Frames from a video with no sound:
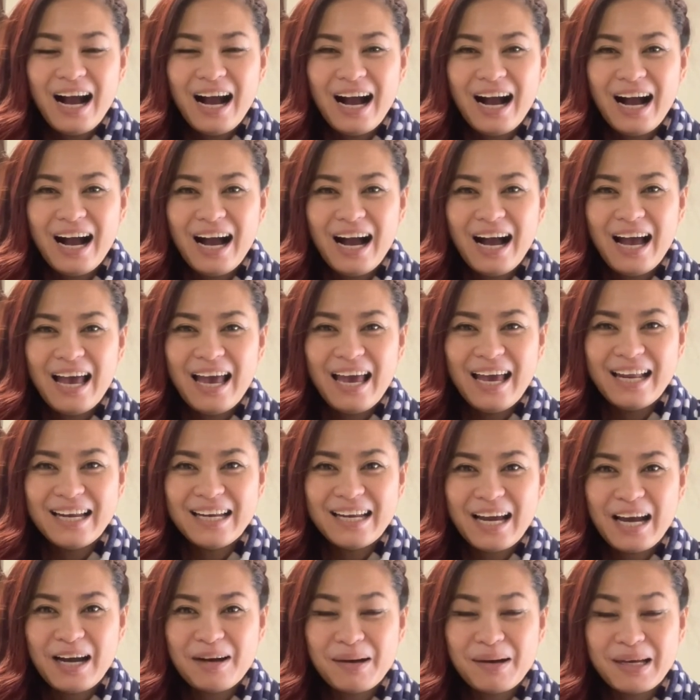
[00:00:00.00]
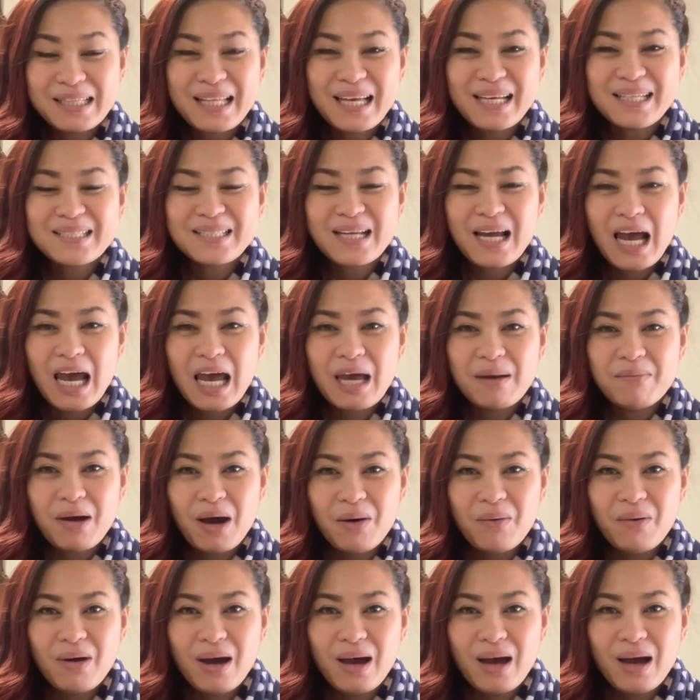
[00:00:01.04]
And uh, at that time,
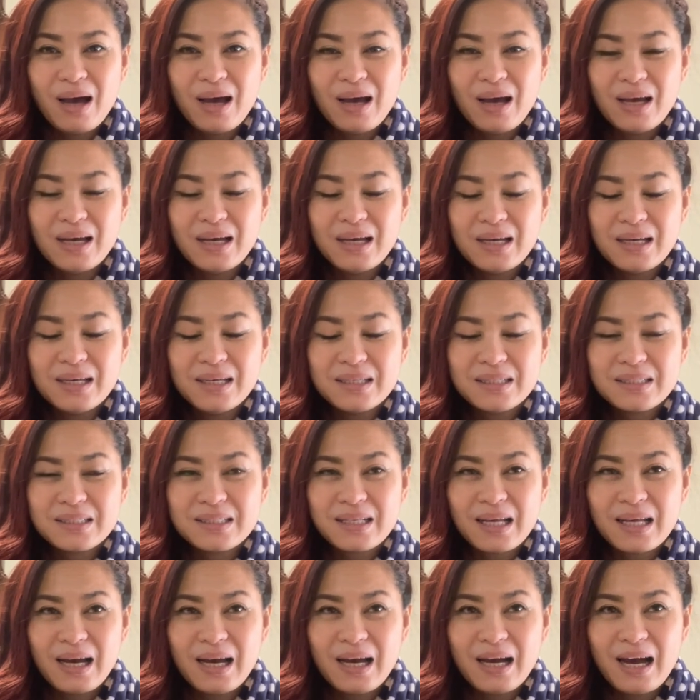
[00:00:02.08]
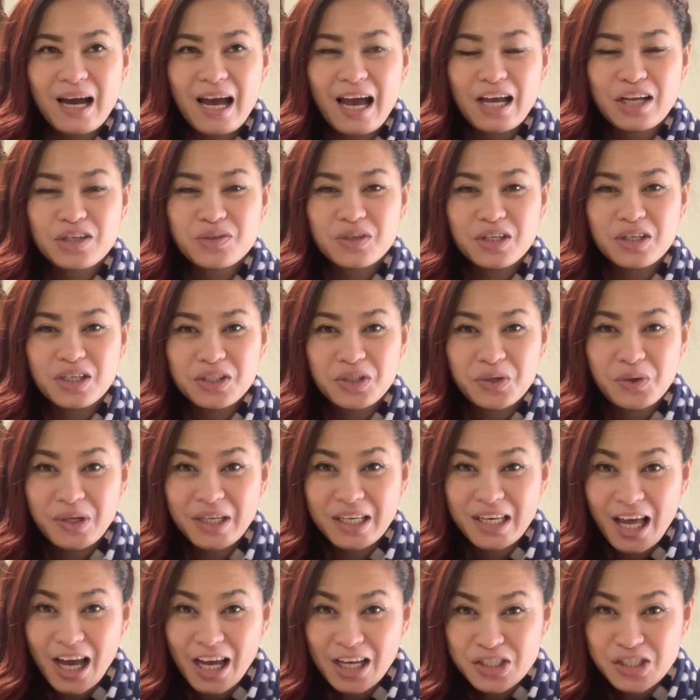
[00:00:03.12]
I was uh, actually
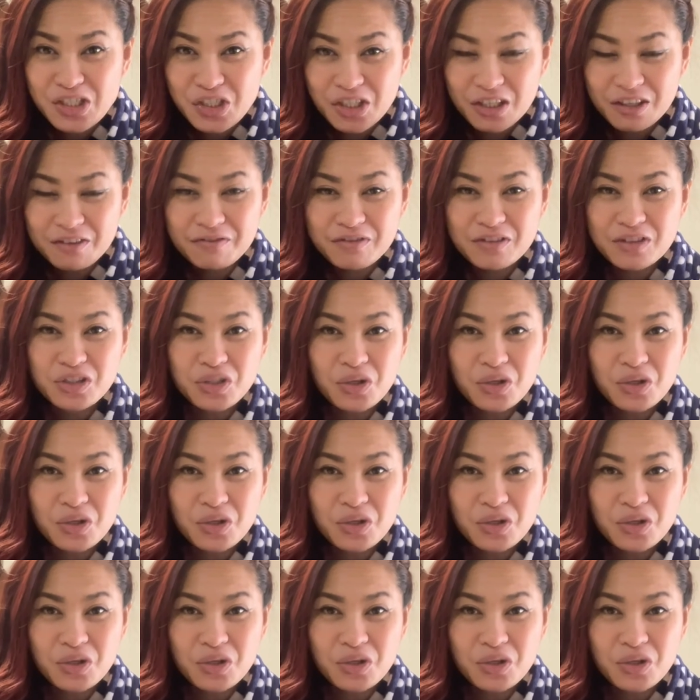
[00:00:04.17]
doing night shift.